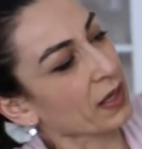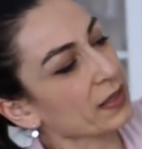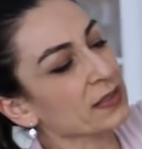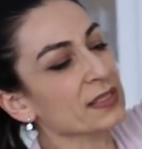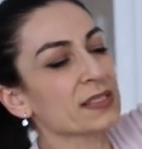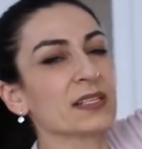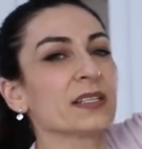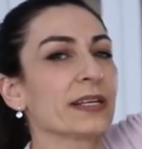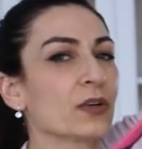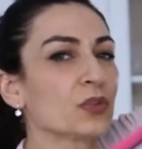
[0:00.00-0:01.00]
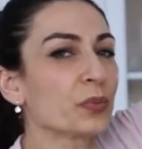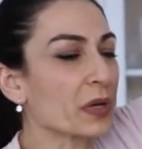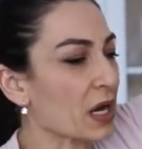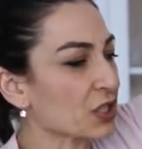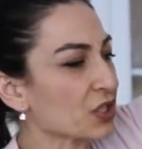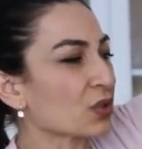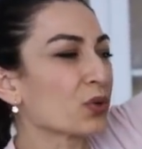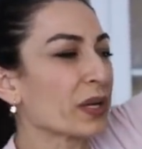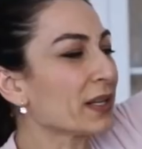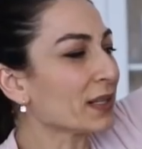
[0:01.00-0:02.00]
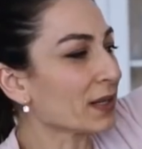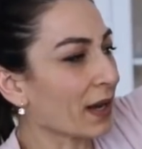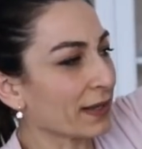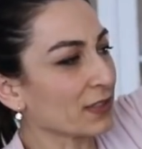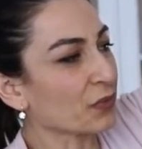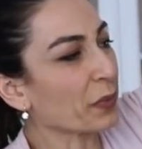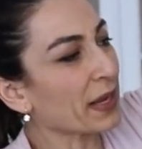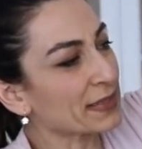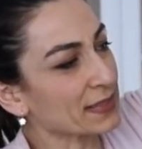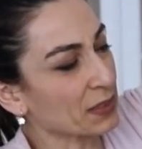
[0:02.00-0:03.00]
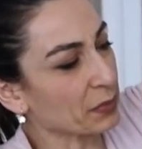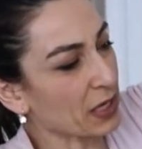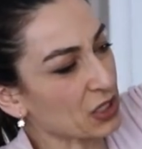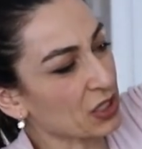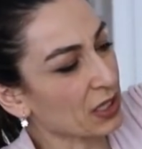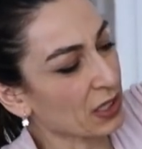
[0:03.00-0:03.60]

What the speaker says: And this silicone brush or any kind of pastry brush